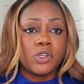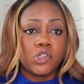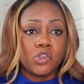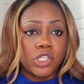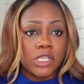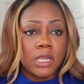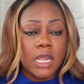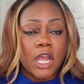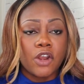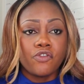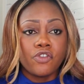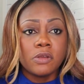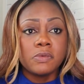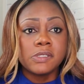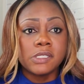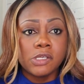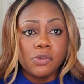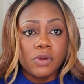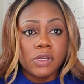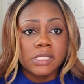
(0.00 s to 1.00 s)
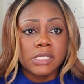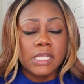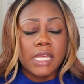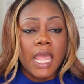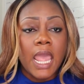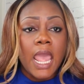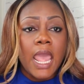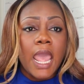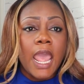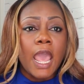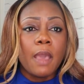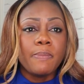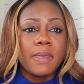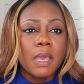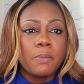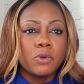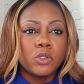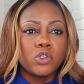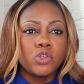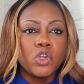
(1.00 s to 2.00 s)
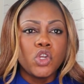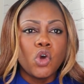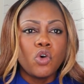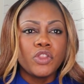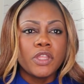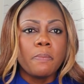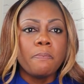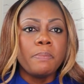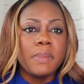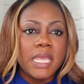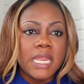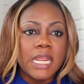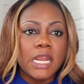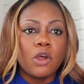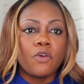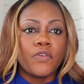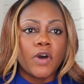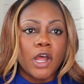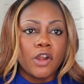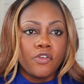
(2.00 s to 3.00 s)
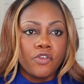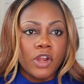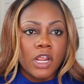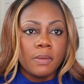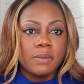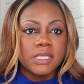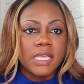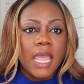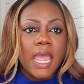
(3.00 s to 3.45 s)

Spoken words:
We should take our dreams seriously and be able to know the meaning of our dreams